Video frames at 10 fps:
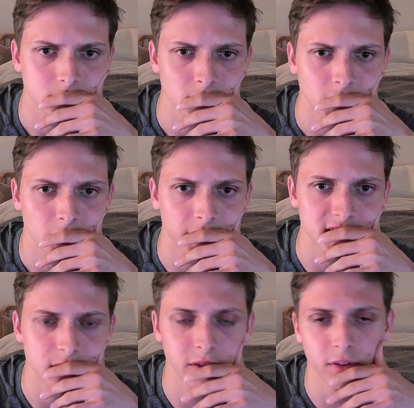Okay,
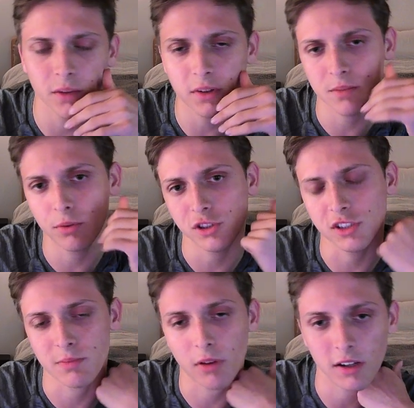so he really wants to push this
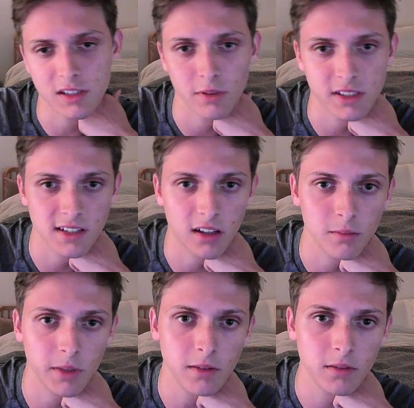pawn is what he's telling
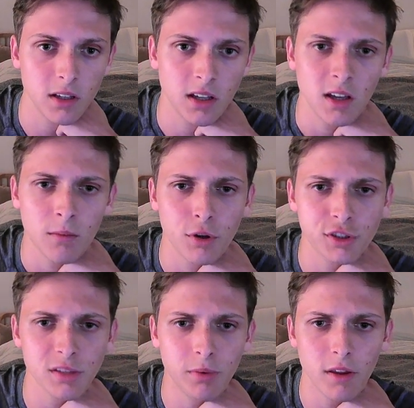me. Pushing
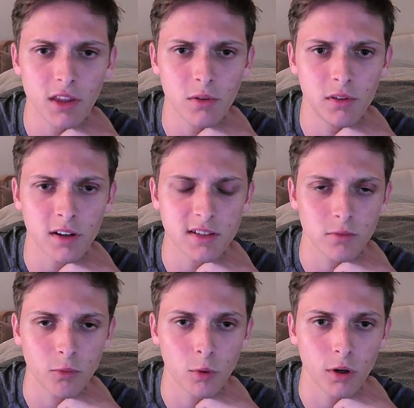the pawn, though, doesn't
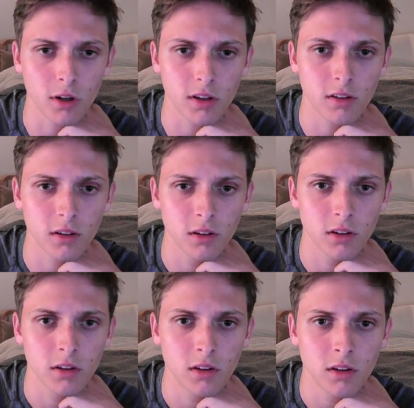work.
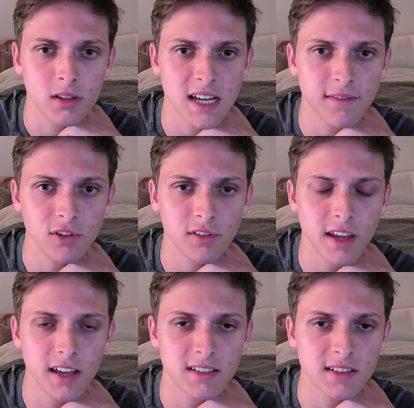Because after
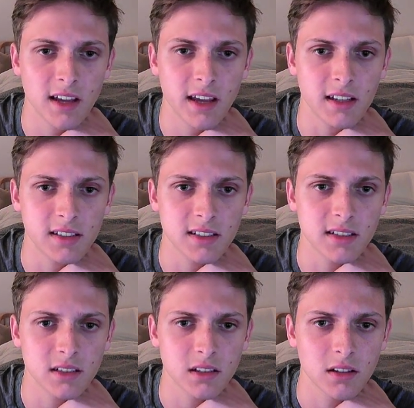
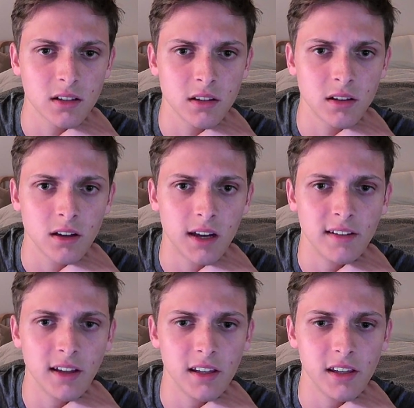takes, I
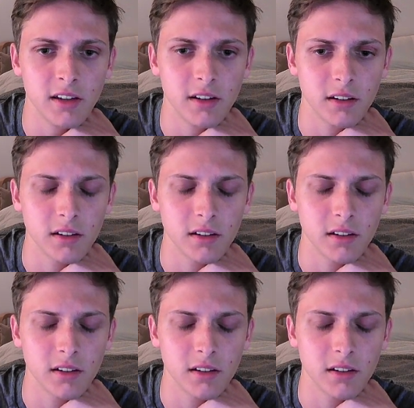take here.